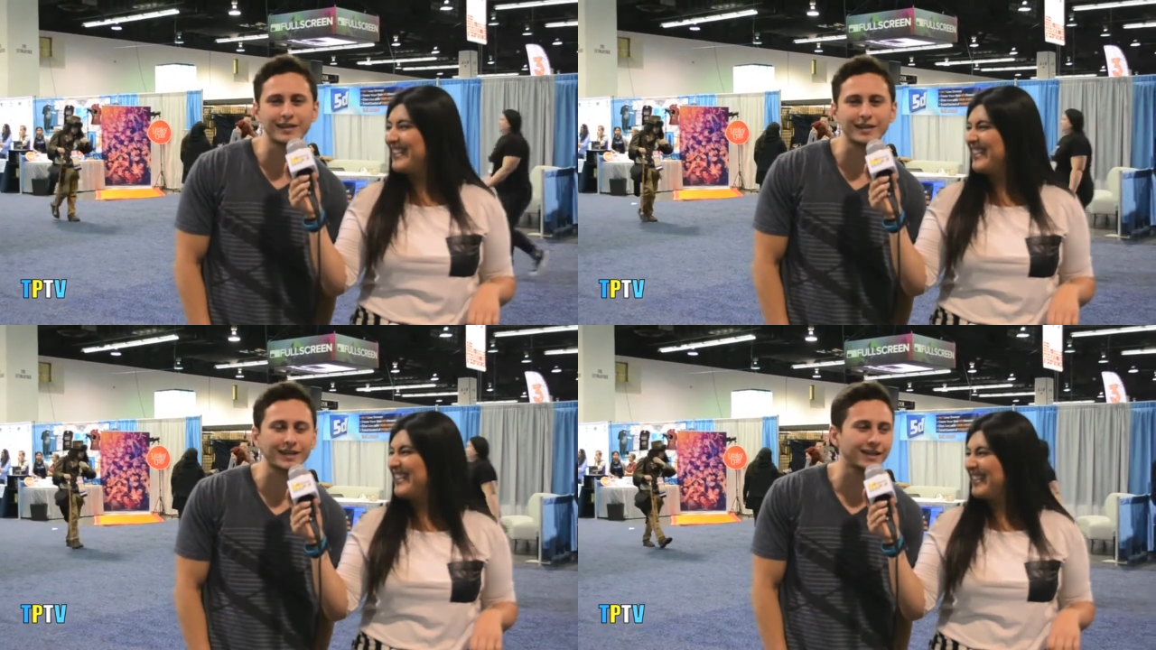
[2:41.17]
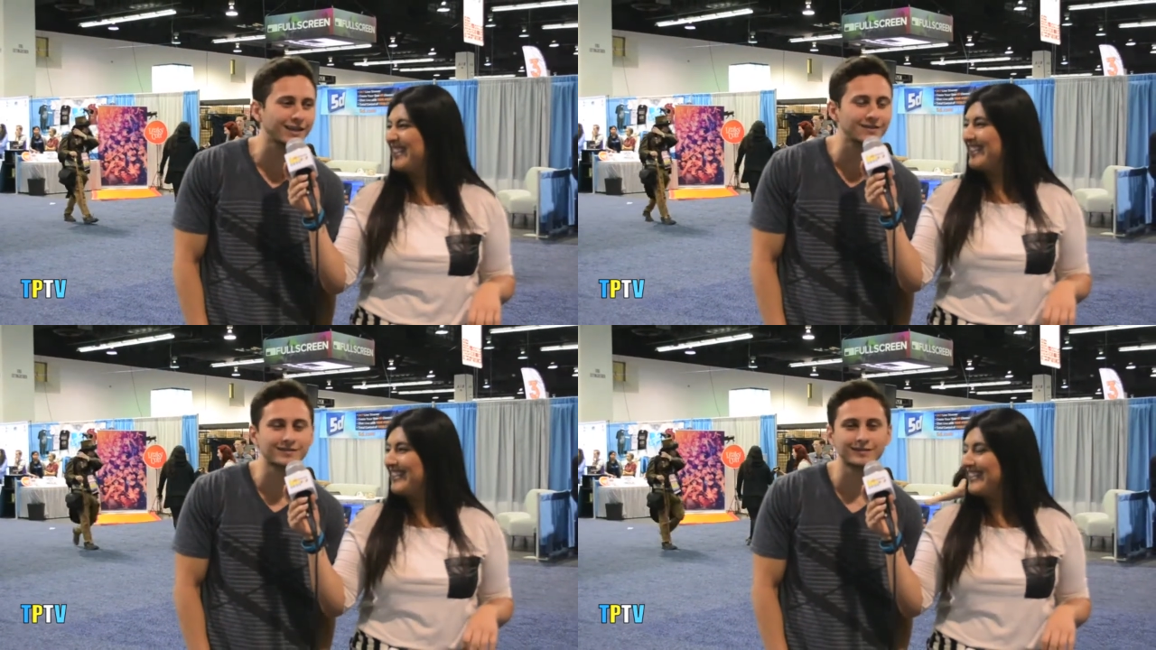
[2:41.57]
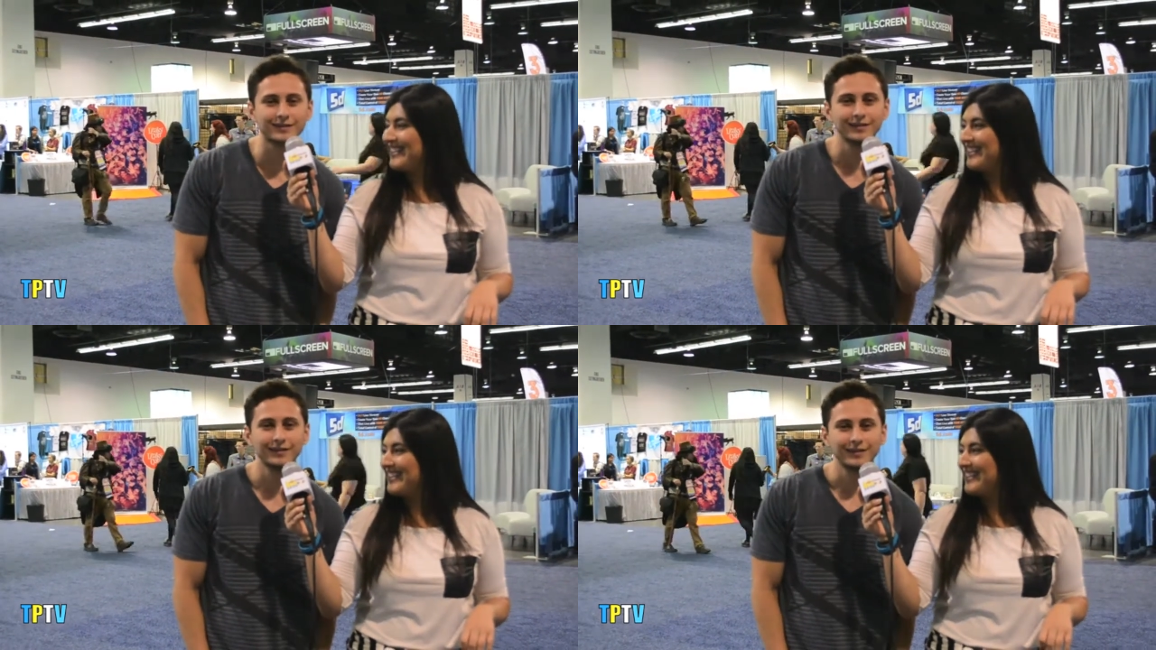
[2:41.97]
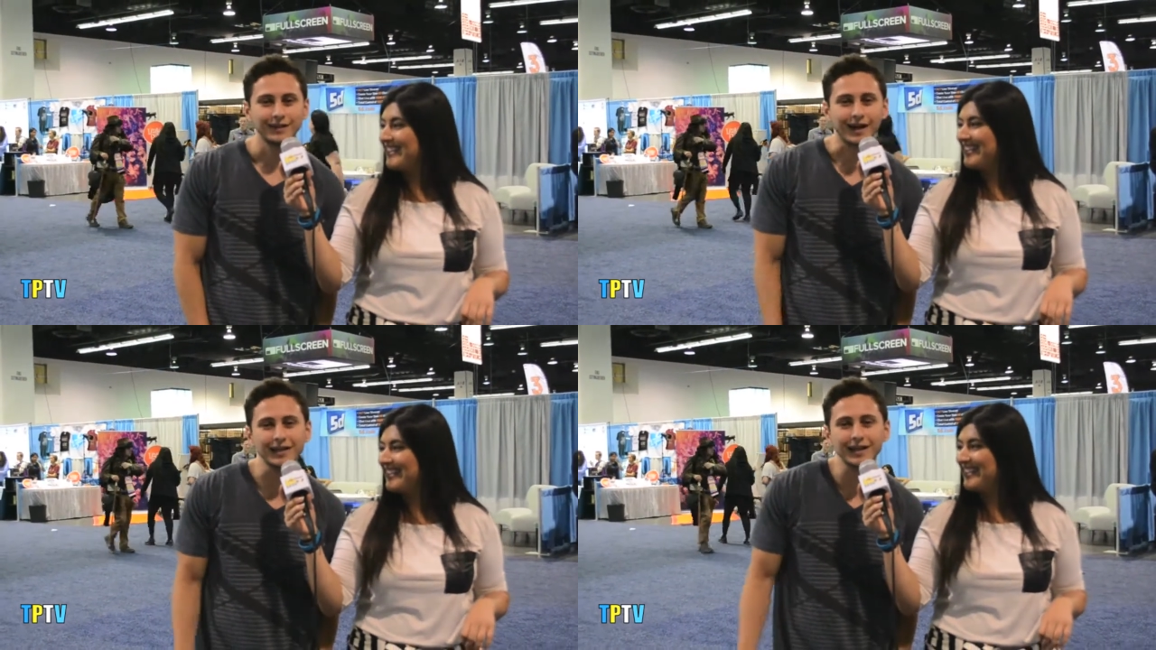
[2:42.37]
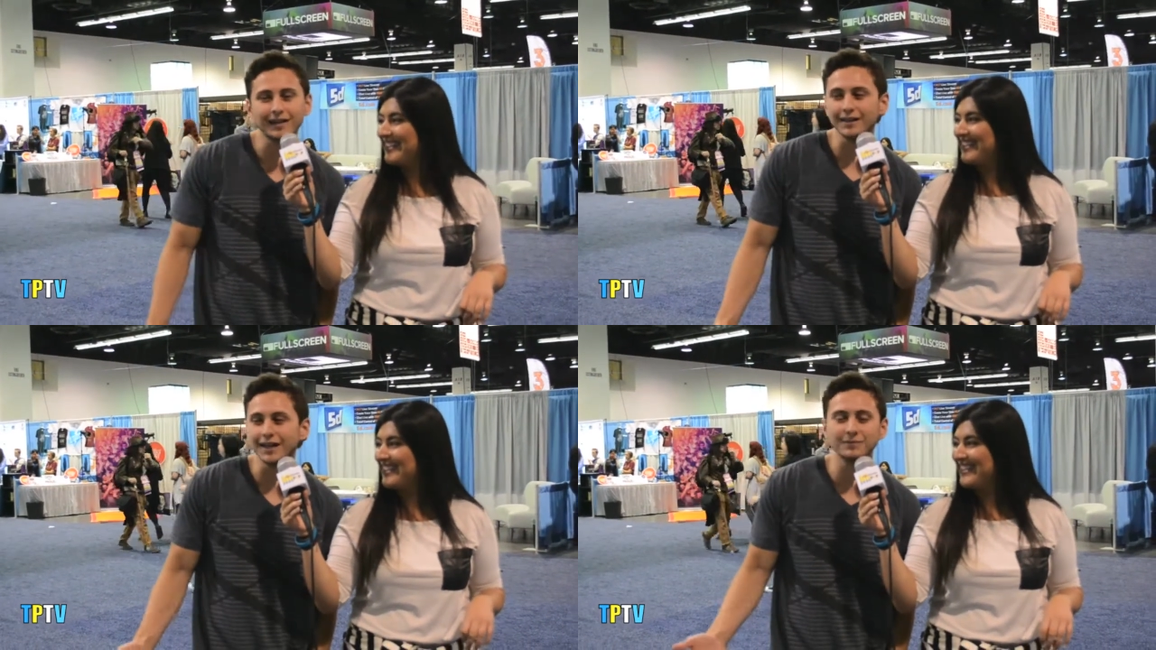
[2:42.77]
Speaker 1: The thing is, I like I
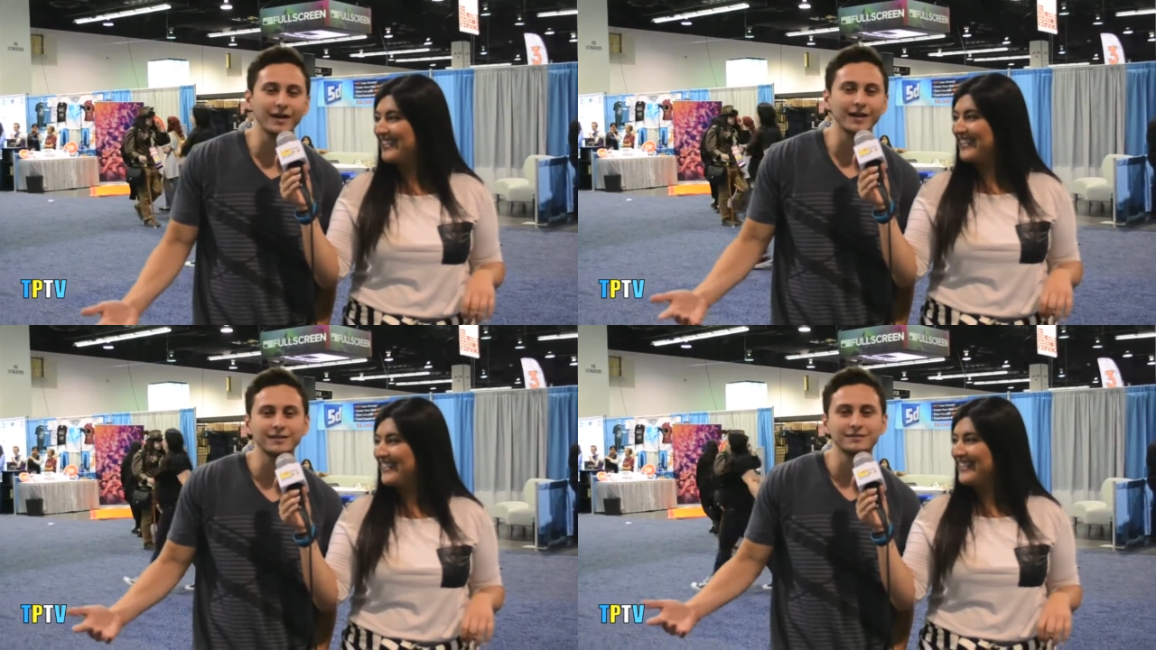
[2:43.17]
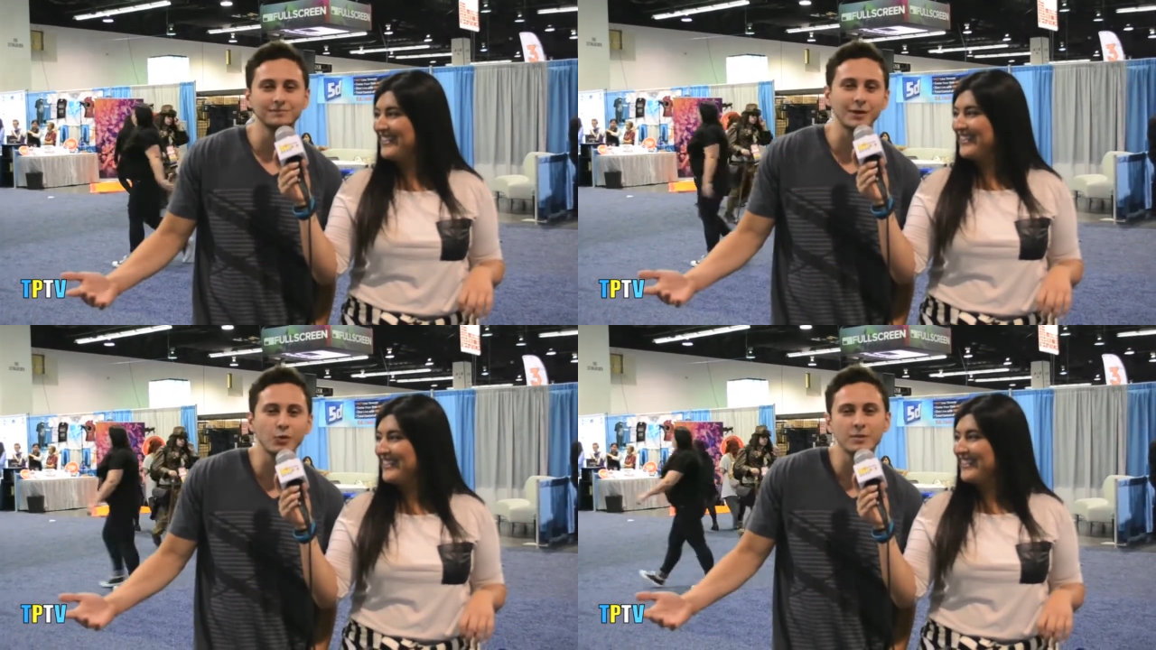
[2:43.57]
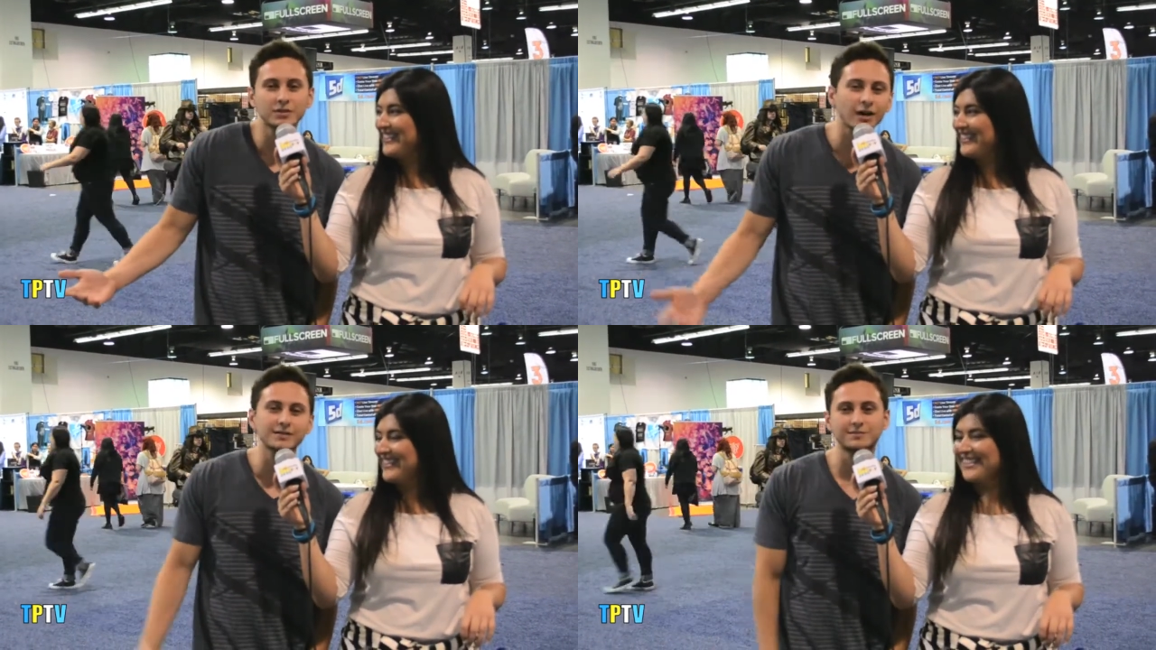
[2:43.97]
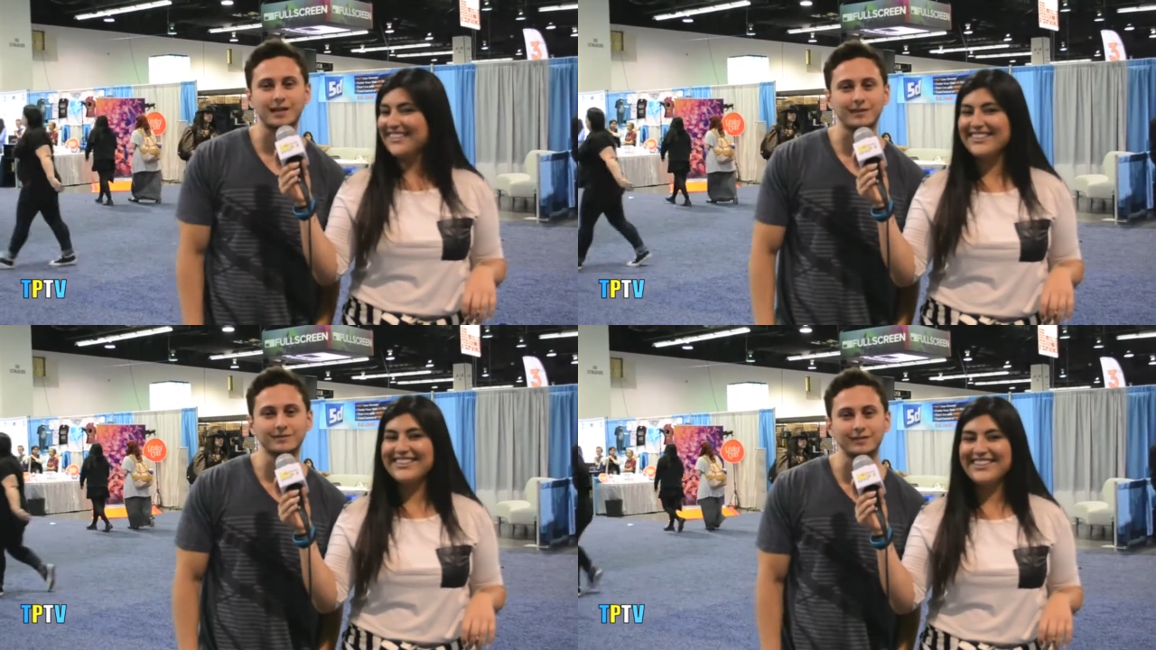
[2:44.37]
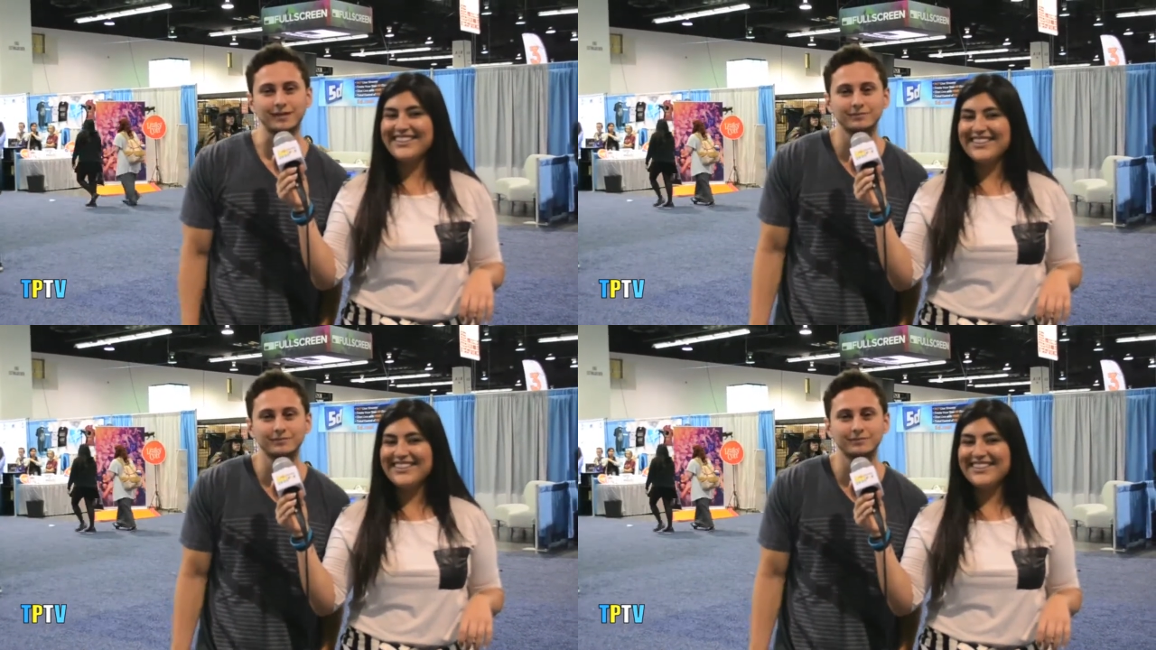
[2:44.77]
like my my woman dark sometimes. So.